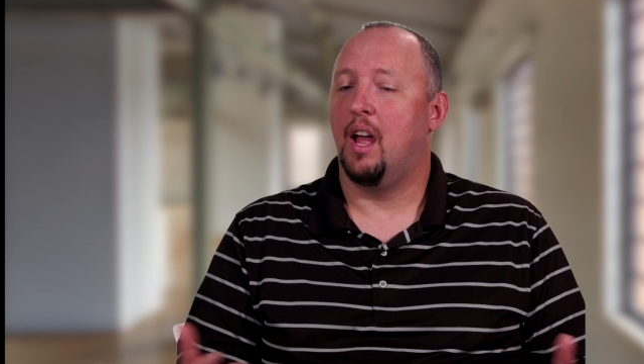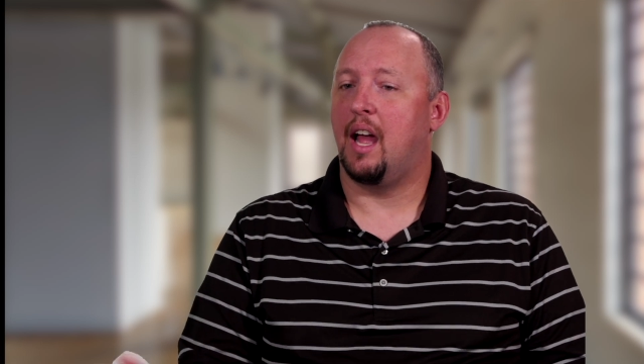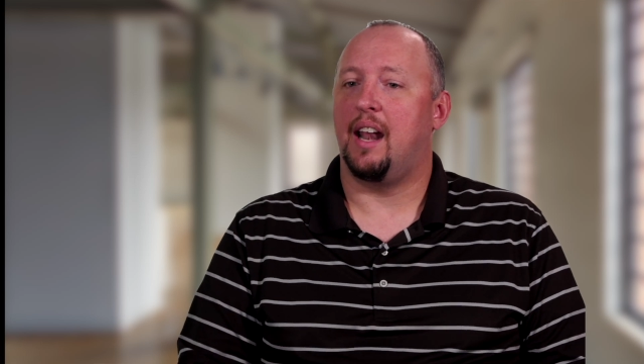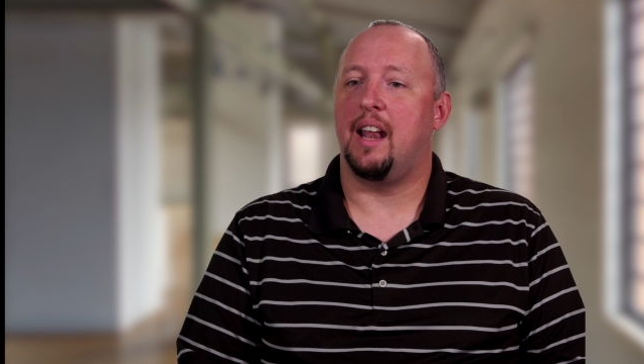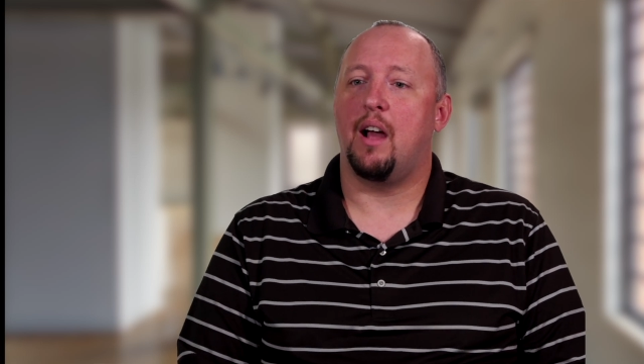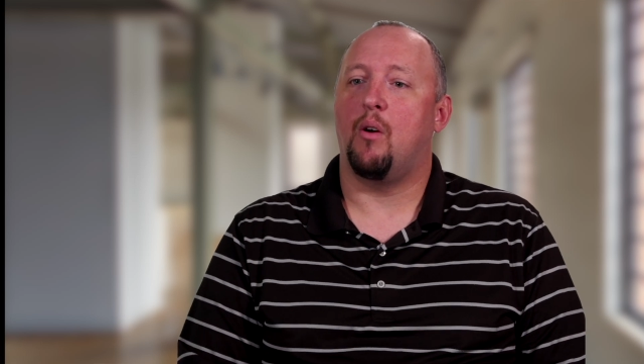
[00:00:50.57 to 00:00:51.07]

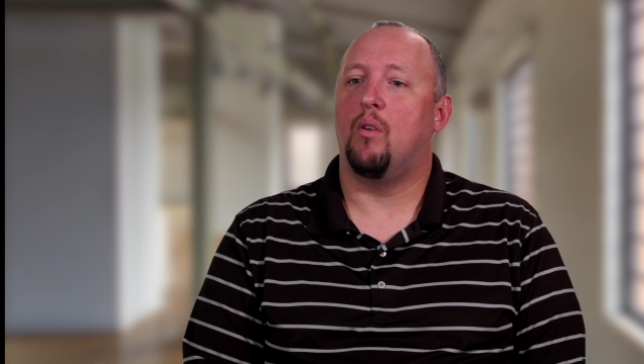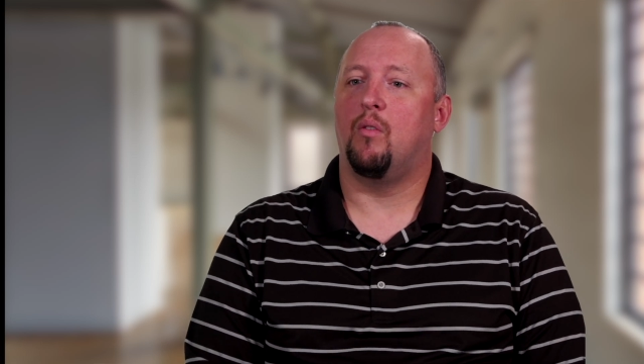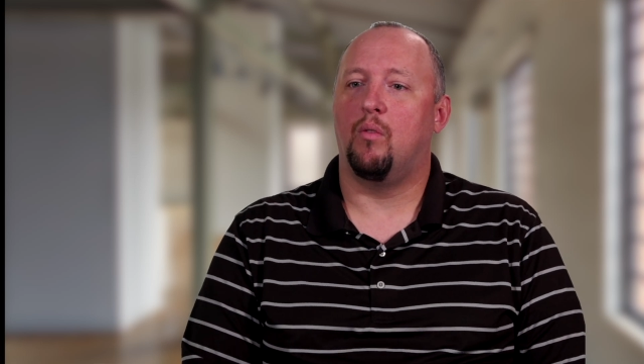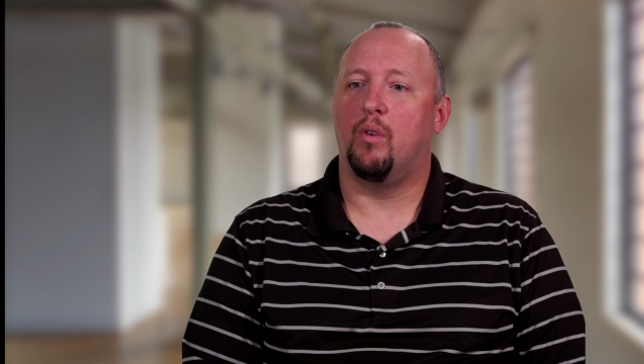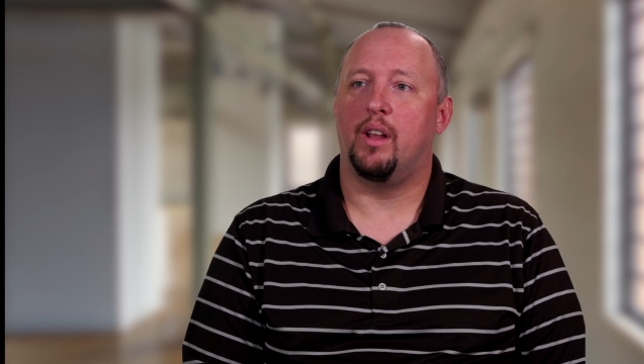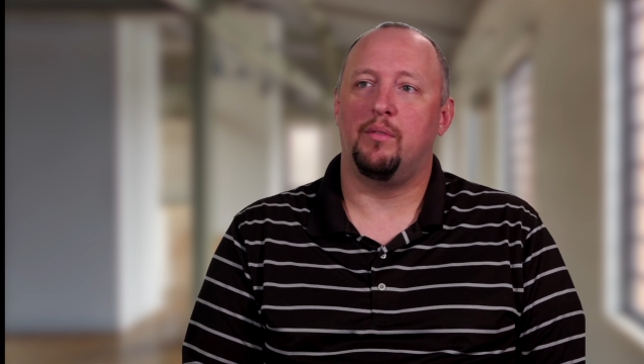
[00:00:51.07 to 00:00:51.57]
and now
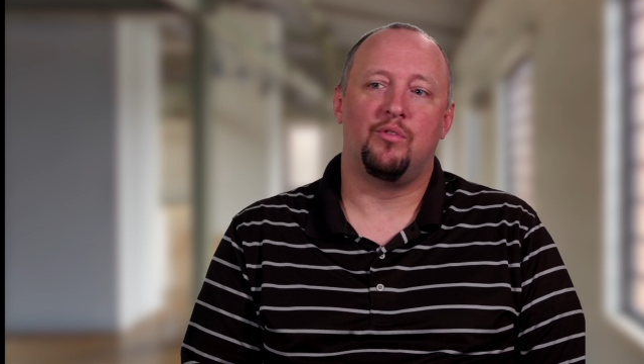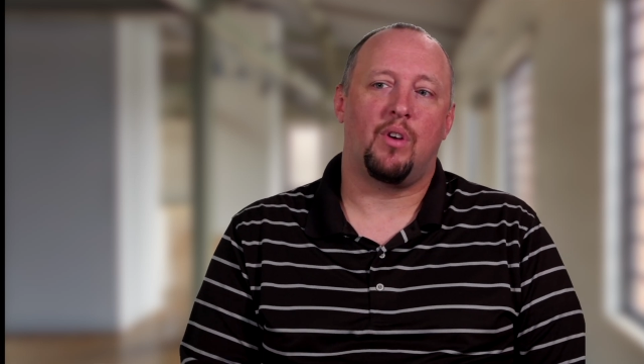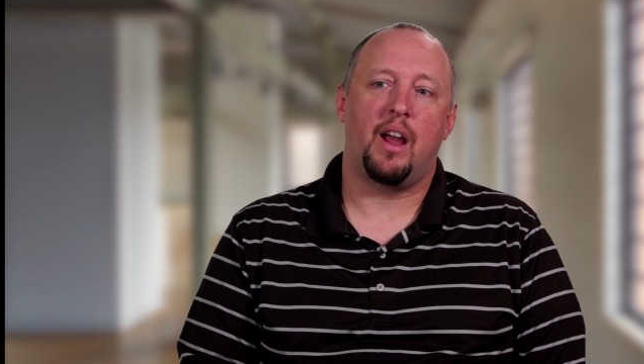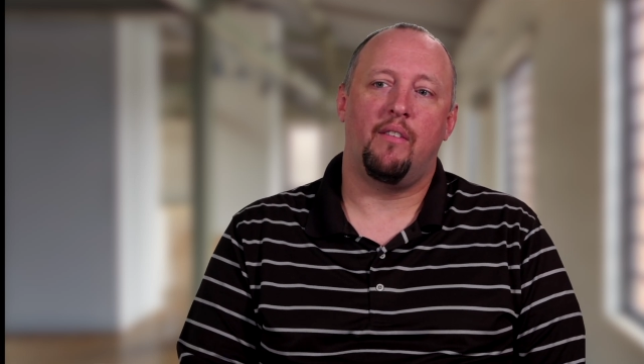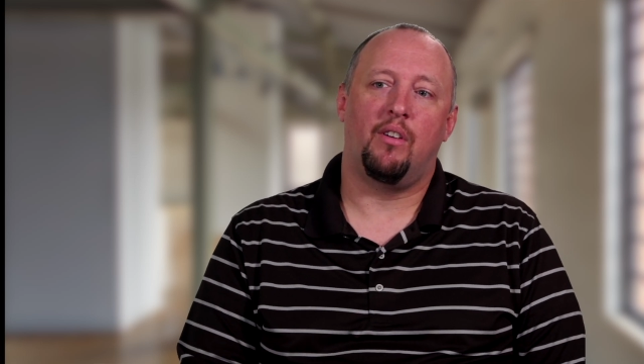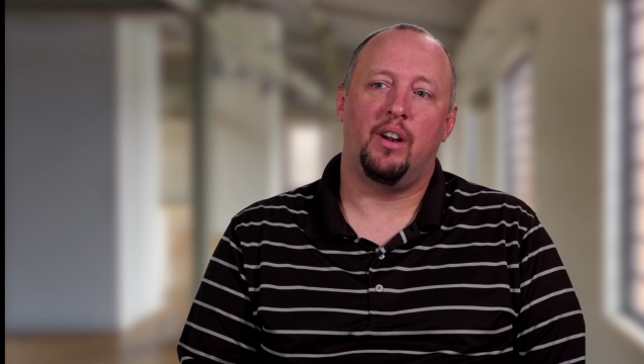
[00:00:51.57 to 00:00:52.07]
when a
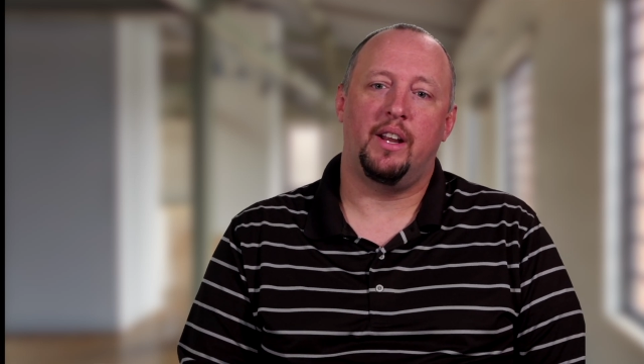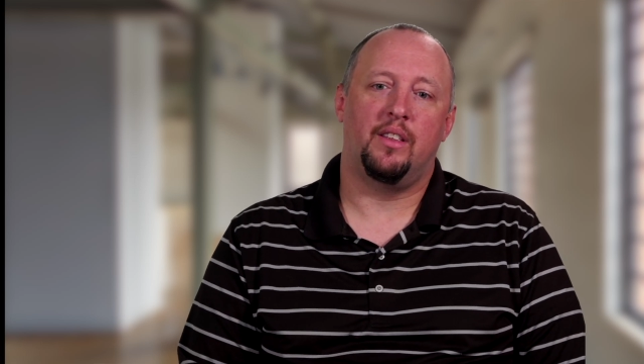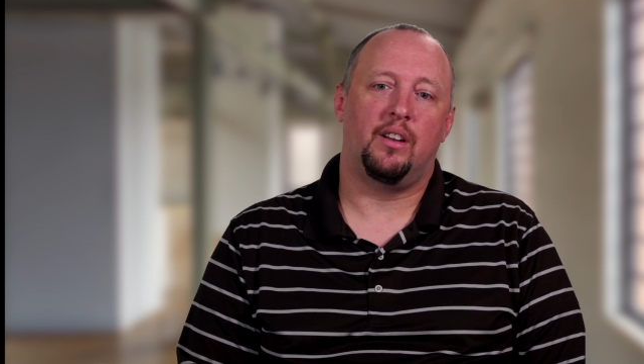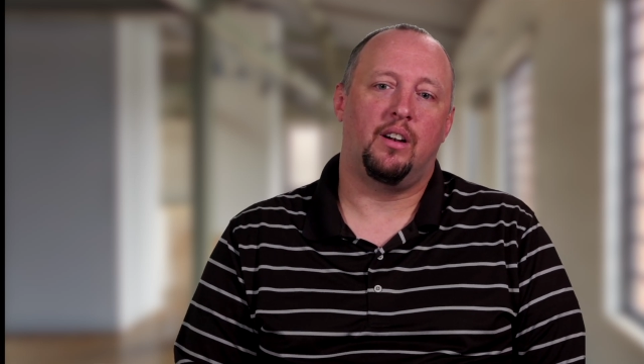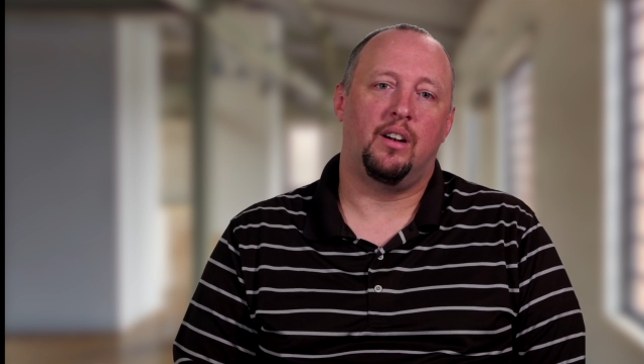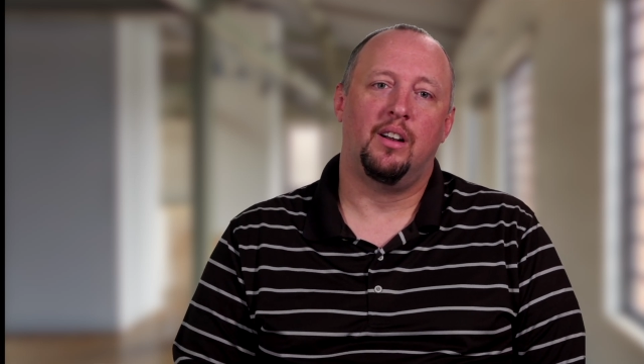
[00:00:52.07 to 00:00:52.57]
driver
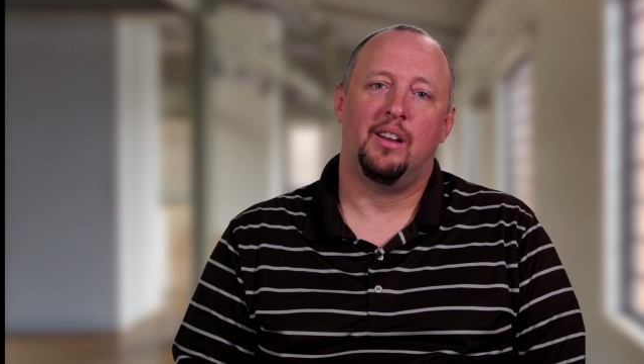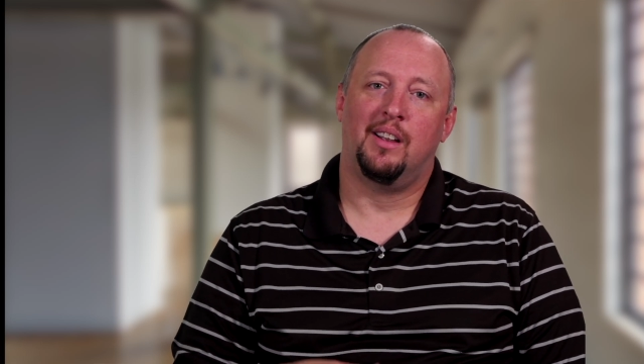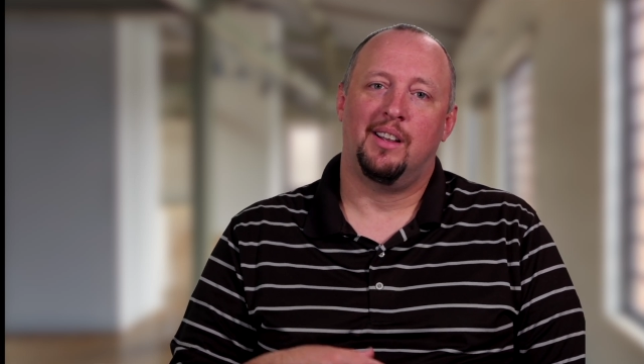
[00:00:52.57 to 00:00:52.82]
either